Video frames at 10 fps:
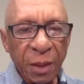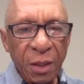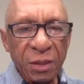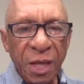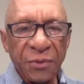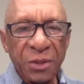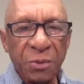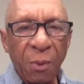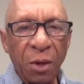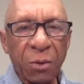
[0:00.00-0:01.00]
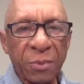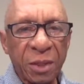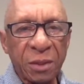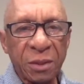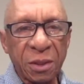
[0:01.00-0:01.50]
is that the smaller
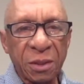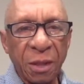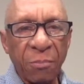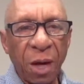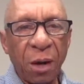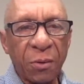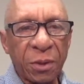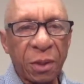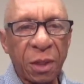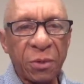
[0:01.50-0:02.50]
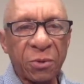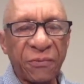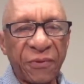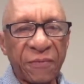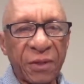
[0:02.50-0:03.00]
businesses that borrow the
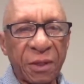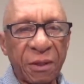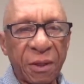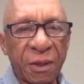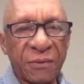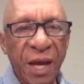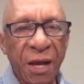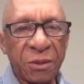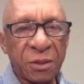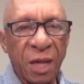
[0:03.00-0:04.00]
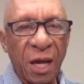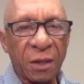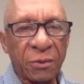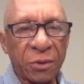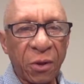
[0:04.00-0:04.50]

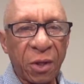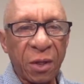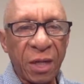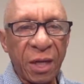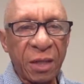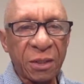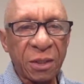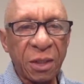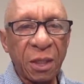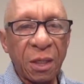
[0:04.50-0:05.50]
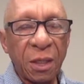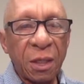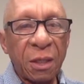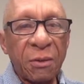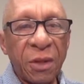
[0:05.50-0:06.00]
$150,000 or less,
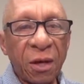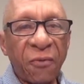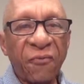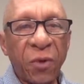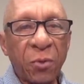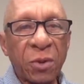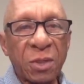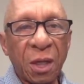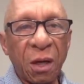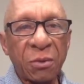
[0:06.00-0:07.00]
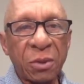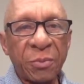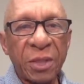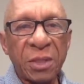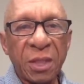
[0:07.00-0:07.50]
their focus ought to
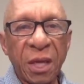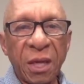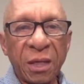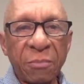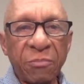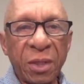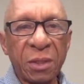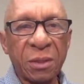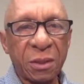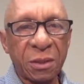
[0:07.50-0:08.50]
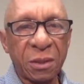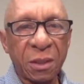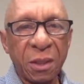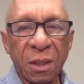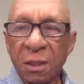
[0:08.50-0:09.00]
be staying in business,
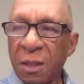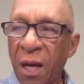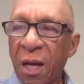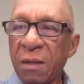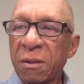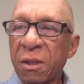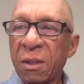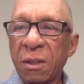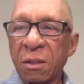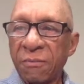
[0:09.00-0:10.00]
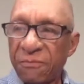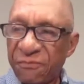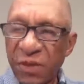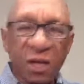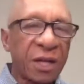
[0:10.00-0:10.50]
not
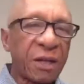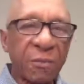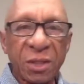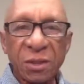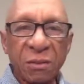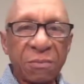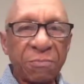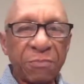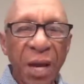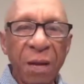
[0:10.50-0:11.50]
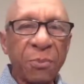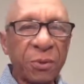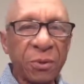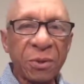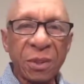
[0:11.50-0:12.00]
filling out a bunch of
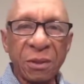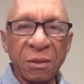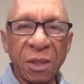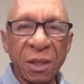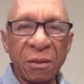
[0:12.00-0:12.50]
papers and